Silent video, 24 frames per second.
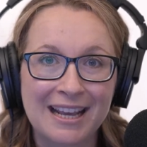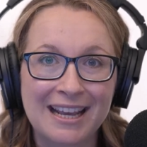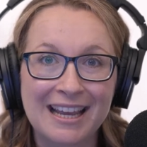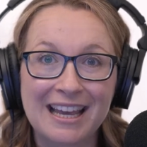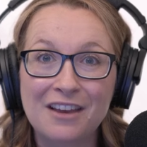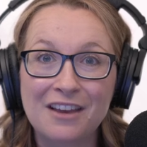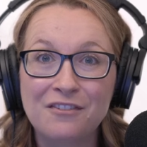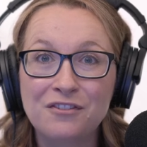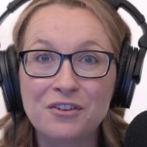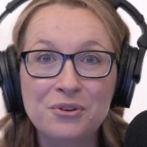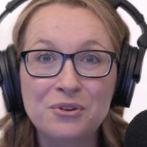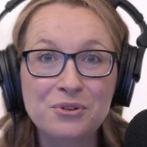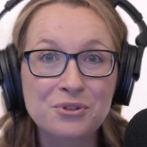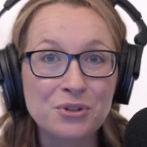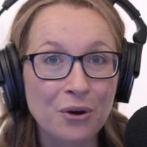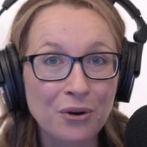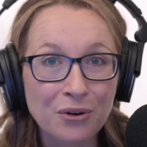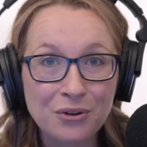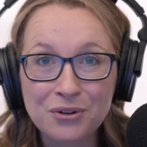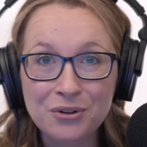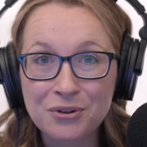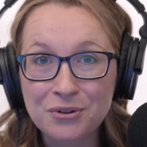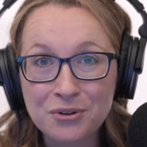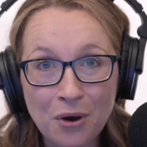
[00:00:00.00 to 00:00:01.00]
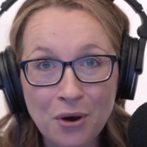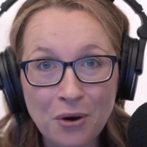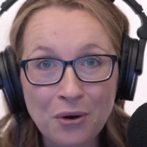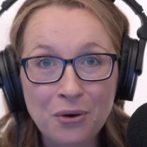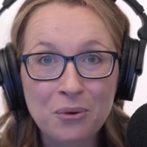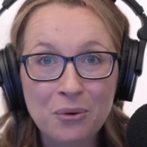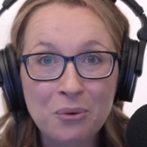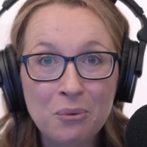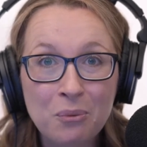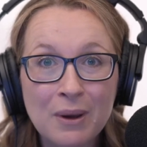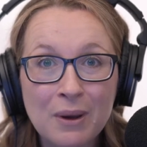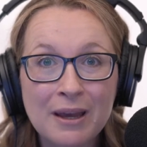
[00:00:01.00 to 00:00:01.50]
If you don't
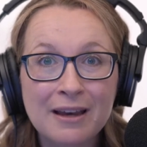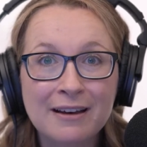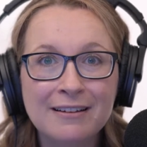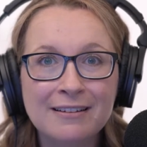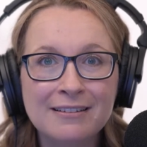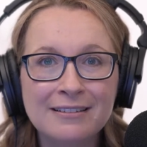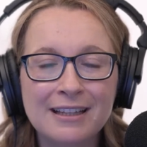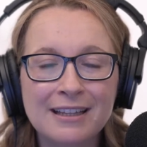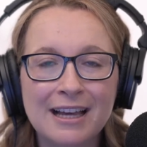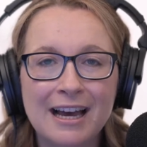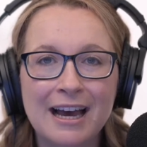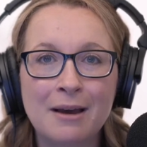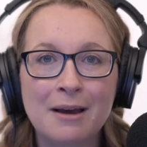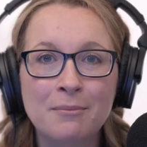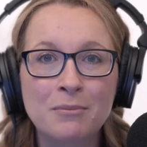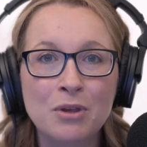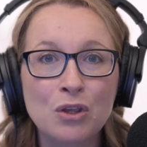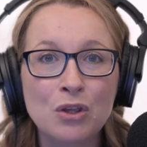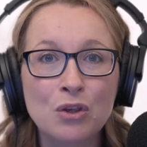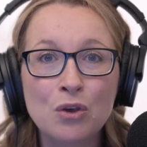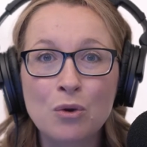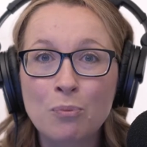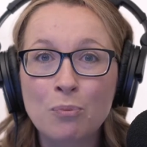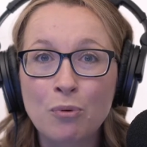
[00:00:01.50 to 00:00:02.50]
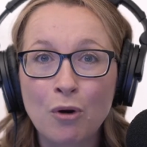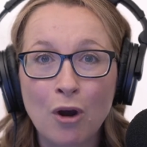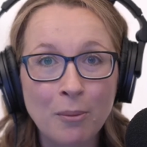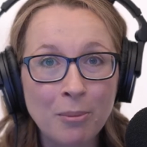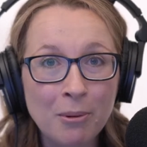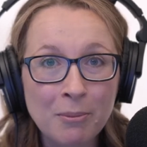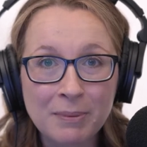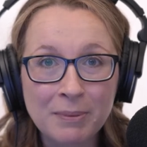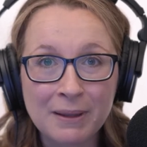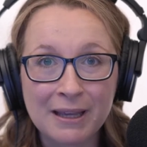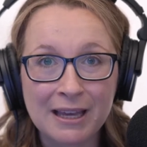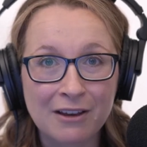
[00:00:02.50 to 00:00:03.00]
know Will, um, you
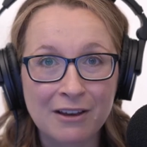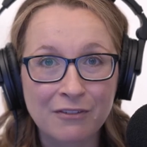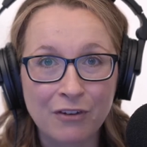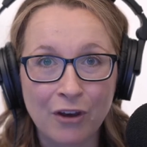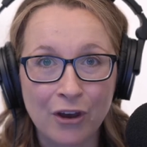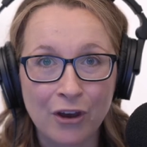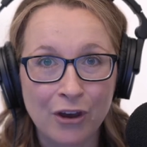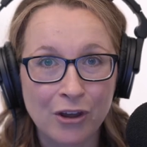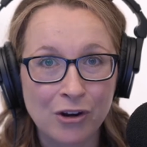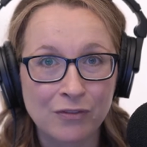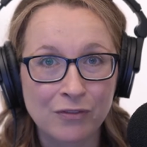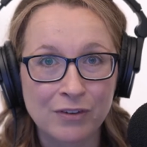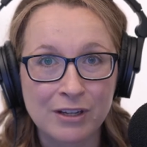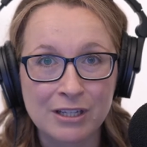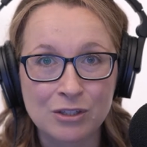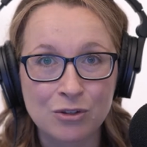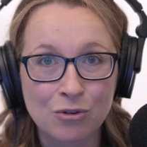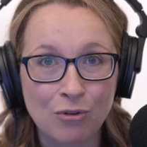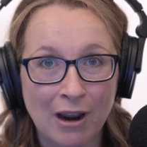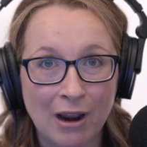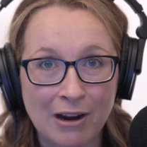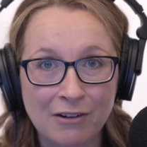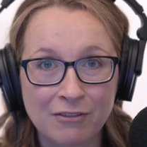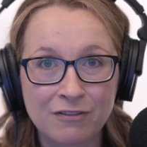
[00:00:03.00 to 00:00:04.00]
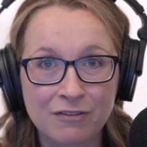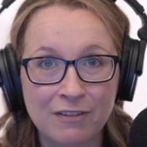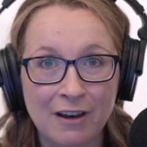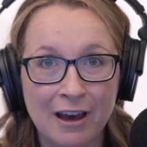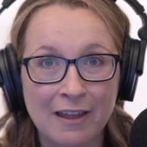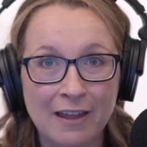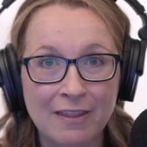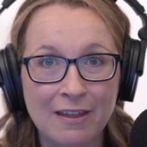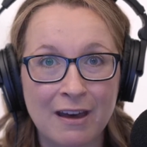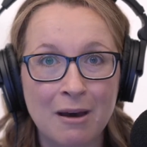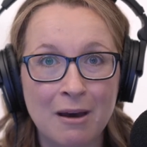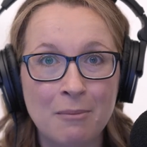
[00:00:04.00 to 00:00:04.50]
probably have heard of his
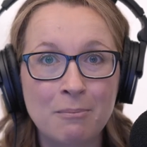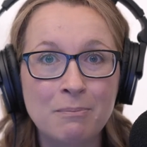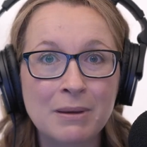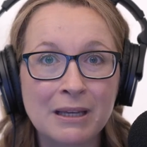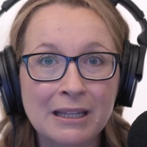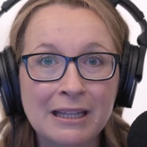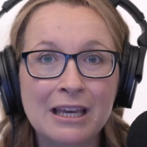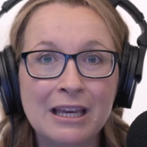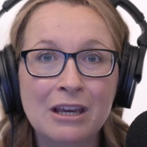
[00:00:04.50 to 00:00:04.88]
grandfather, Billy